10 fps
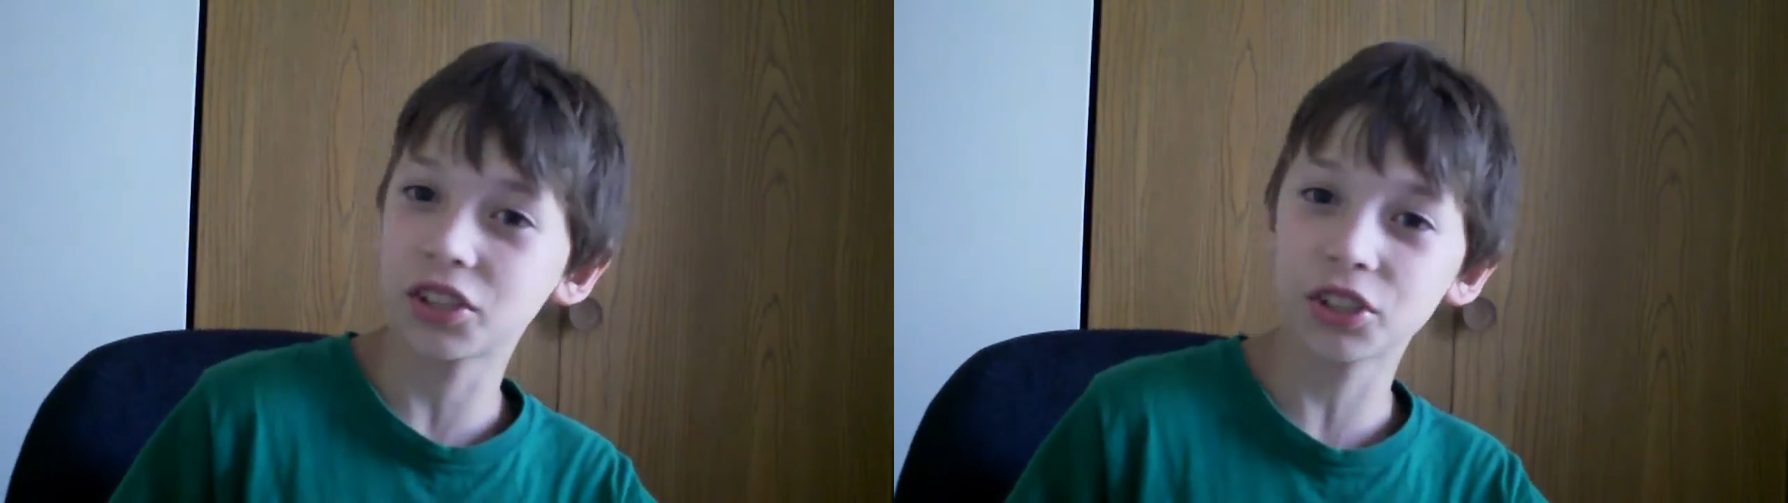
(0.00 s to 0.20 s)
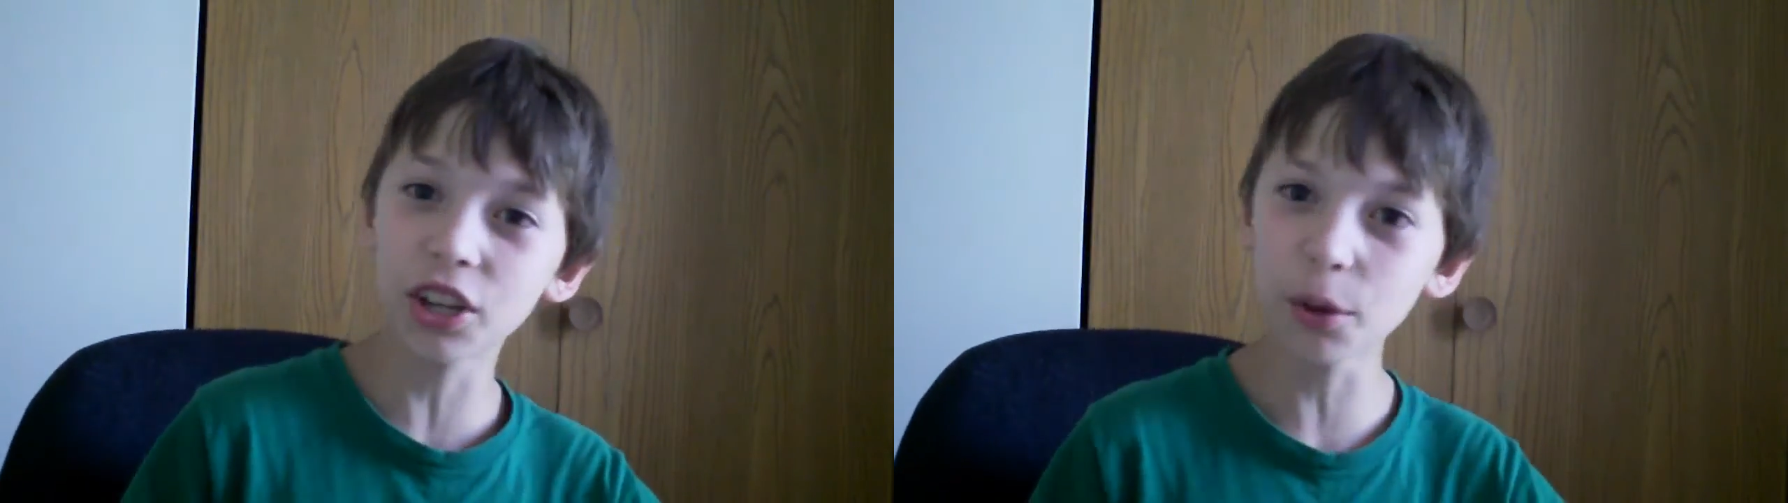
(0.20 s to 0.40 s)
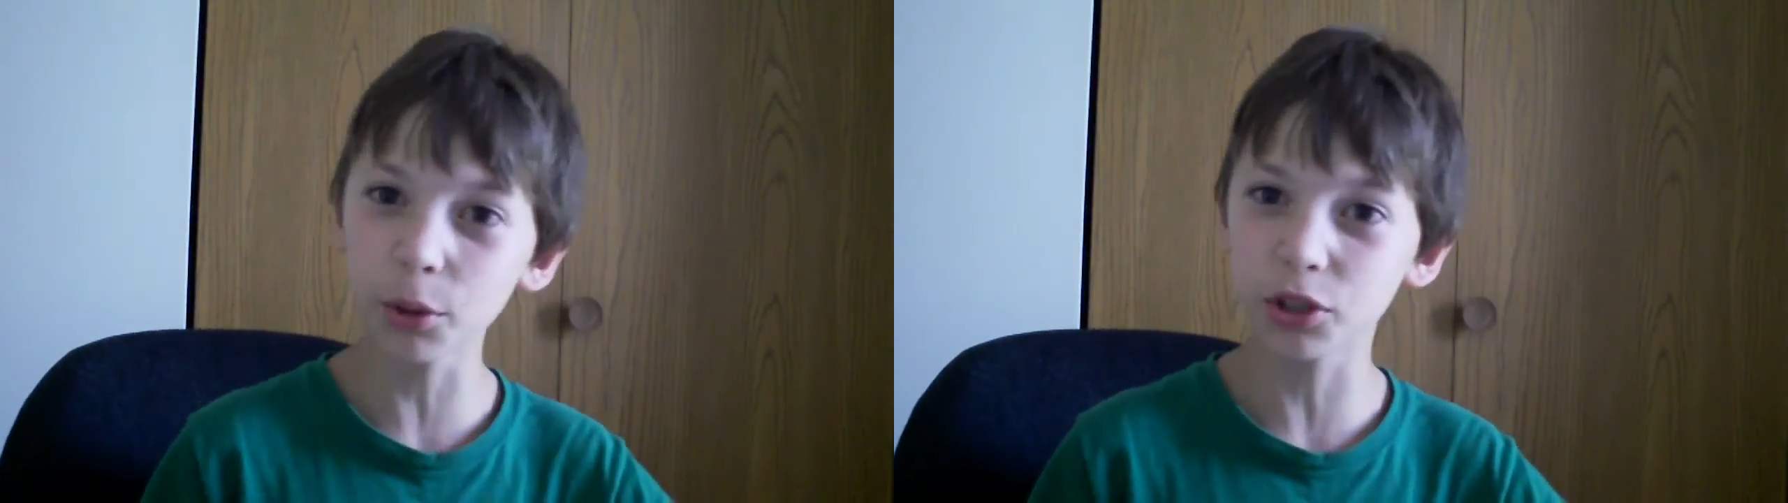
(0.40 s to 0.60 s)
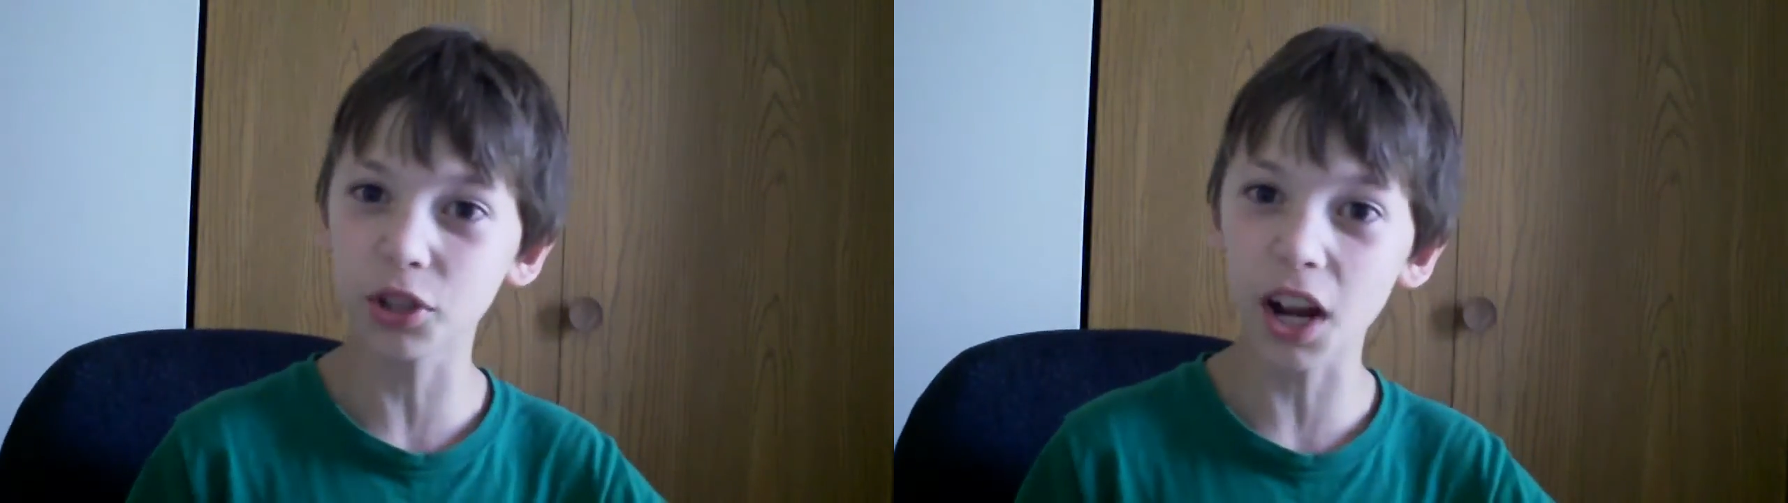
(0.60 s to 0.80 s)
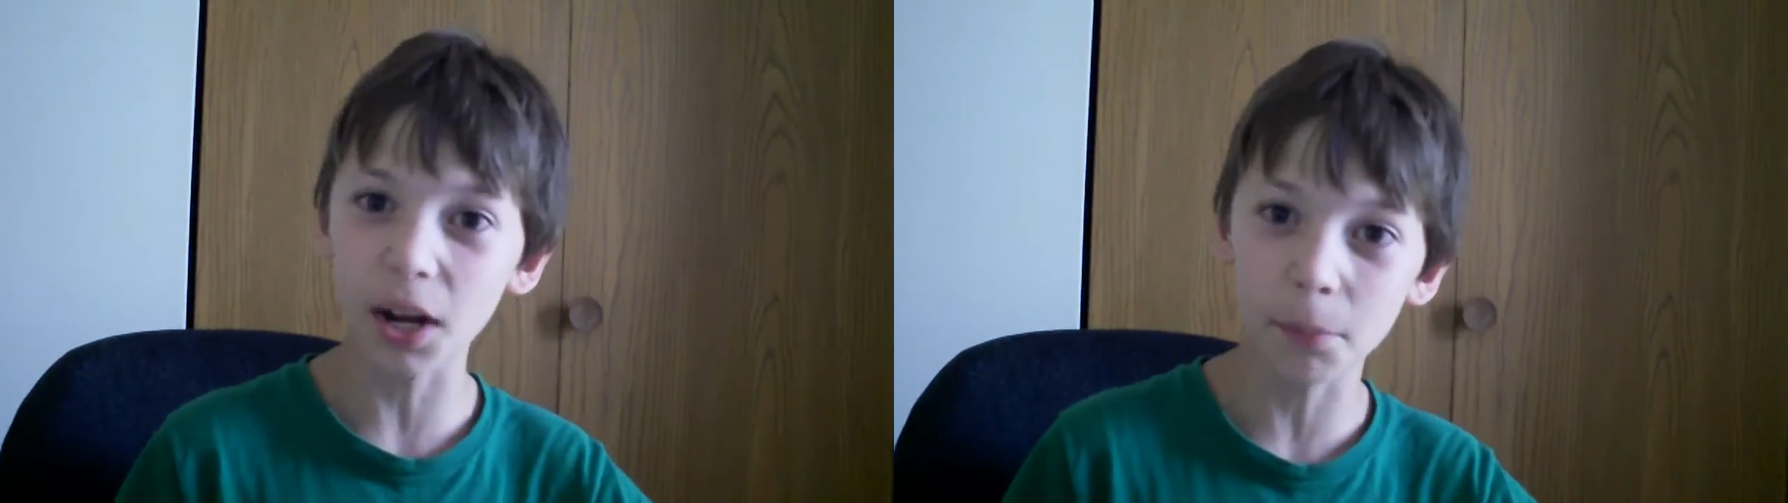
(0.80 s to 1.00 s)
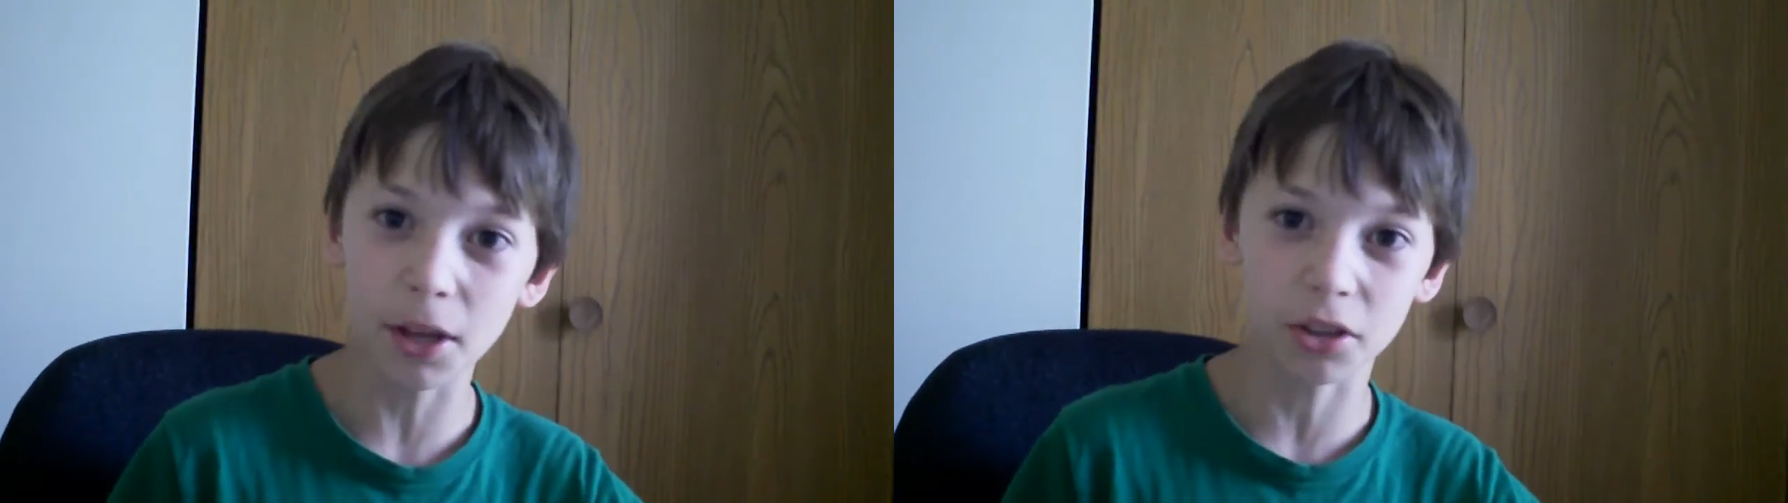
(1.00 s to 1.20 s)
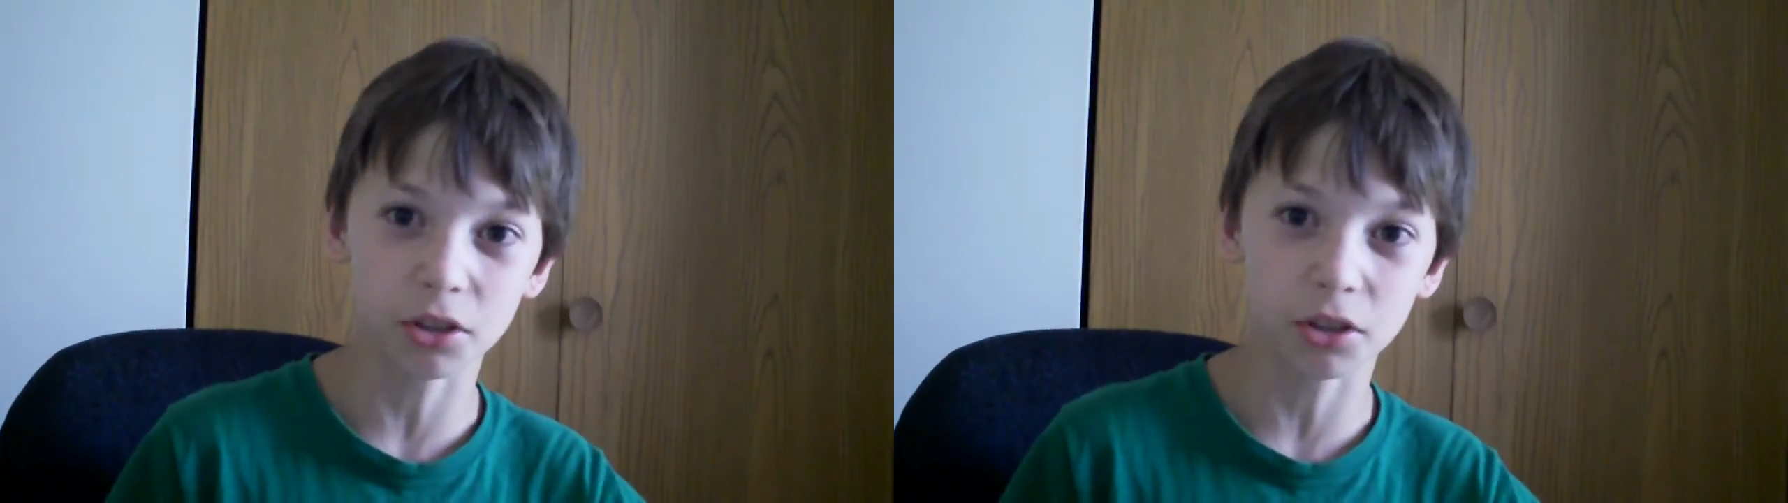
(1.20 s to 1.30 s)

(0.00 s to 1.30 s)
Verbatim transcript: she was trying to be